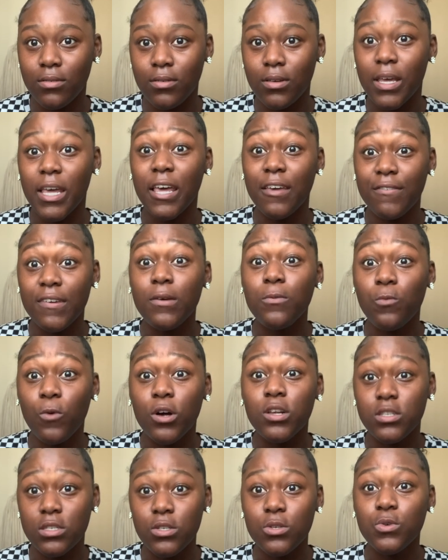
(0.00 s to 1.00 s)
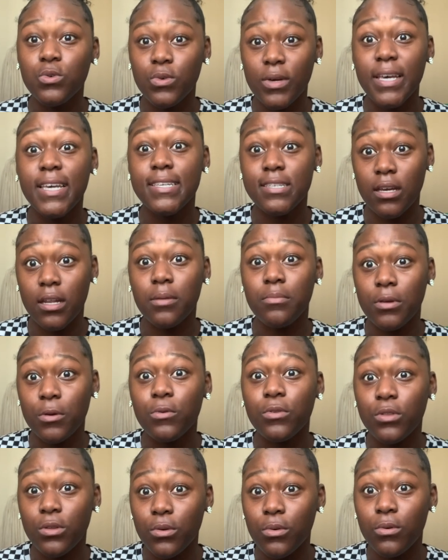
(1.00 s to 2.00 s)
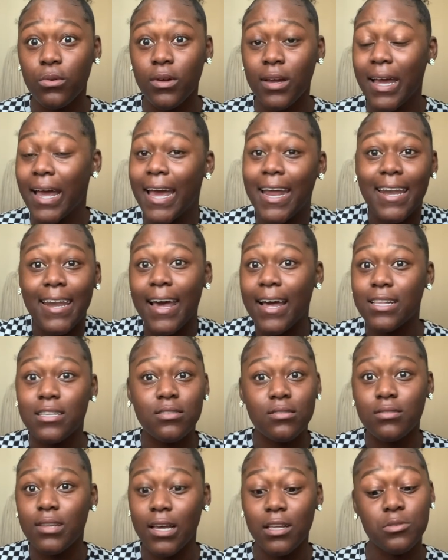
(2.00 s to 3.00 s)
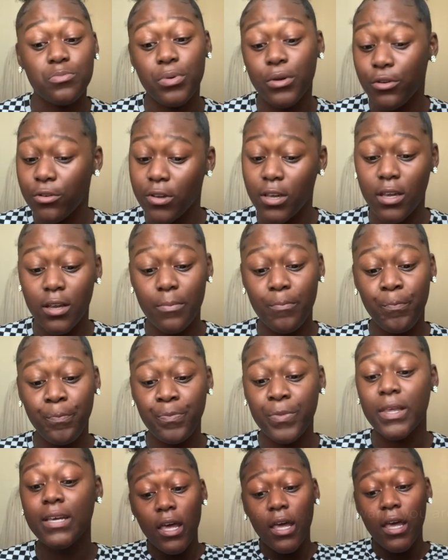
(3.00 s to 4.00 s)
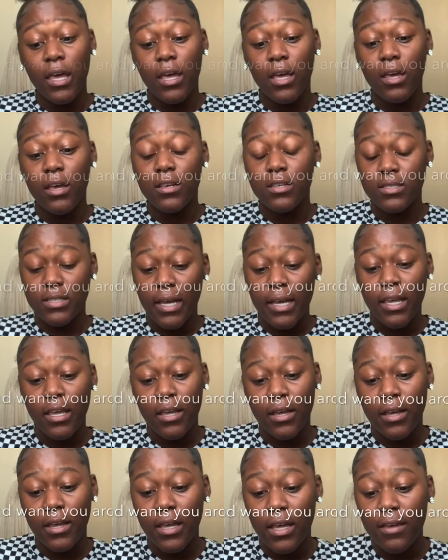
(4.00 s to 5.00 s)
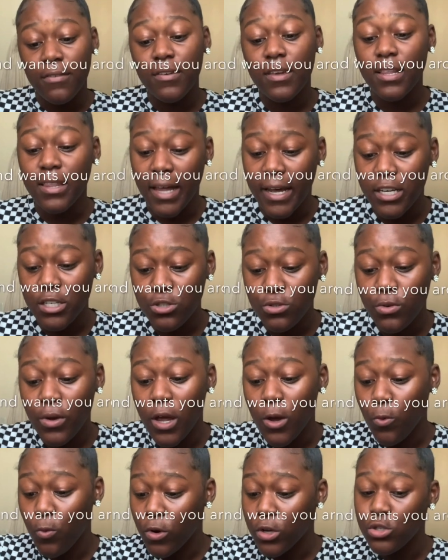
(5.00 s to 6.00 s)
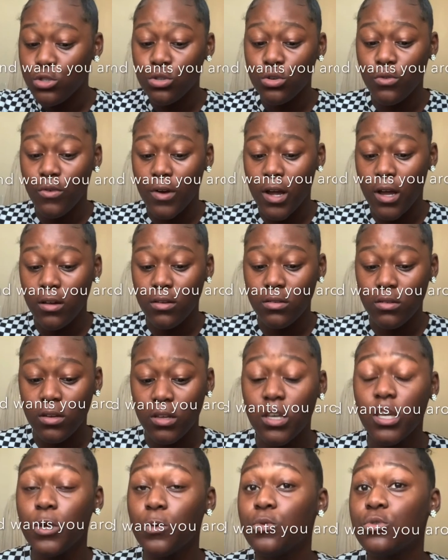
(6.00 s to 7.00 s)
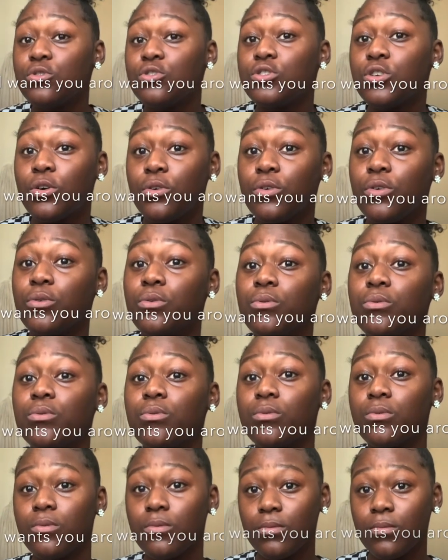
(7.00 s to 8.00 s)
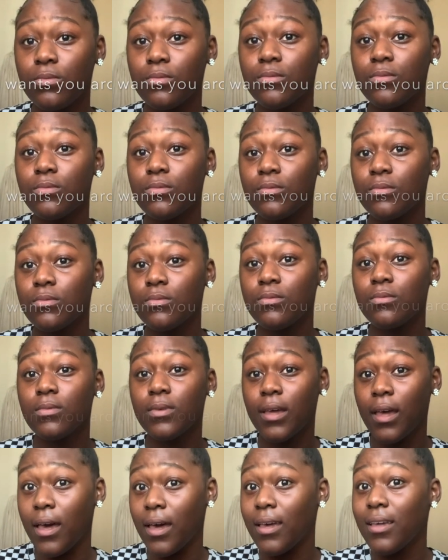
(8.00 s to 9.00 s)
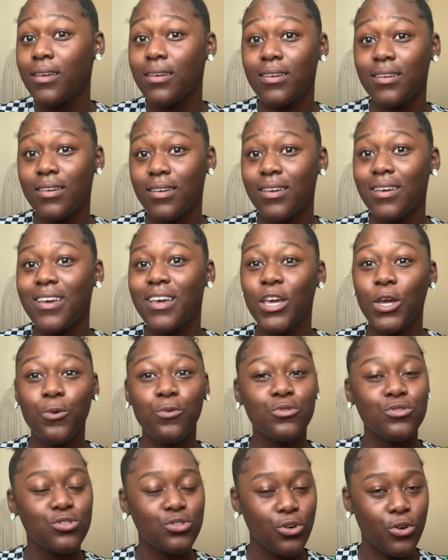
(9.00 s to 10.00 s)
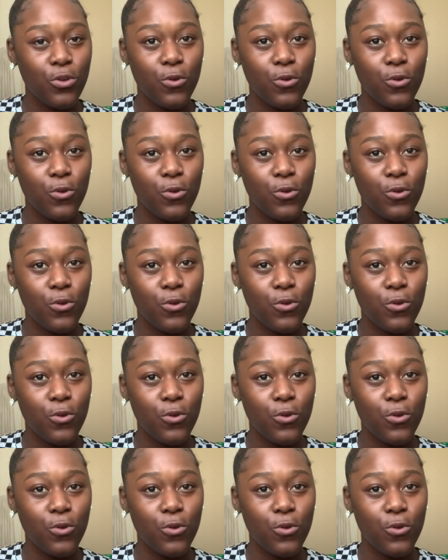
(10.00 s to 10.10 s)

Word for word: If he wants you, he's gonna be with you. And that's period. Second, if he likes you and wants you around, he will show you. Okay? He will show you.